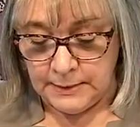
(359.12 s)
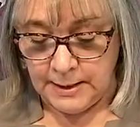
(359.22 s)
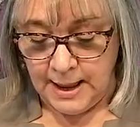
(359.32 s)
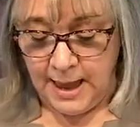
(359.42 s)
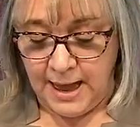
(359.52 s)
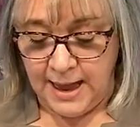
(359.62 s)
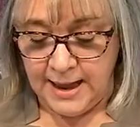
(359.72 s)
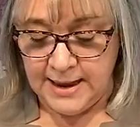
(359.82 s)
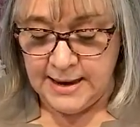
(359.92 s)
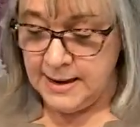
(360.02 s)
I
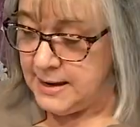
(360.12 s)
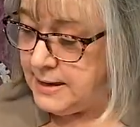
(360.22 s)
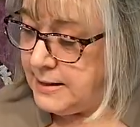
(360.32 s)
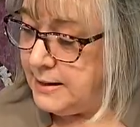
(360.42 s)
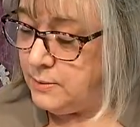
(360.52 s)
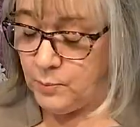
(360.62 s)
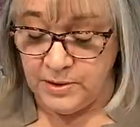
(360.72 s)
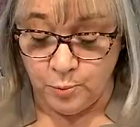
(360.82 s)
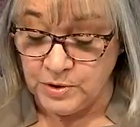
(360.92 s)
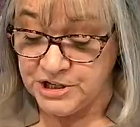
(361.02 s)
hit it with
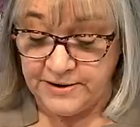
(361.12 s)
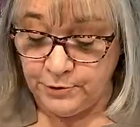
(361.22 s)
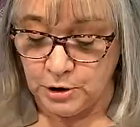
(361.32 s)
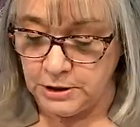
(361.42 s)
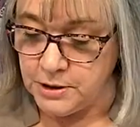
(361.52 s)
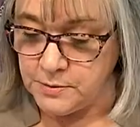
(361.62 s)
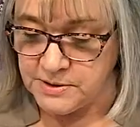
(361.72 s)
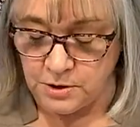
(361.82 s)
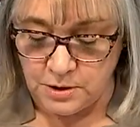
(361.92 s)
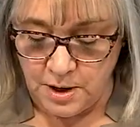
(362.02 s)
whichever glue. So you
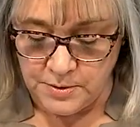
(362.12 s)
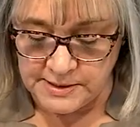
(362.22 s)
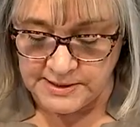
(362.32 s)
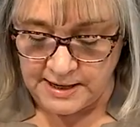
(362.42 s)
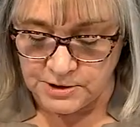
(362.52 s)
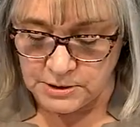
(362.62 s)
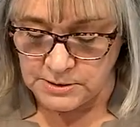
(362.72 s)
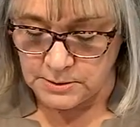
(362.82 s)
notice I just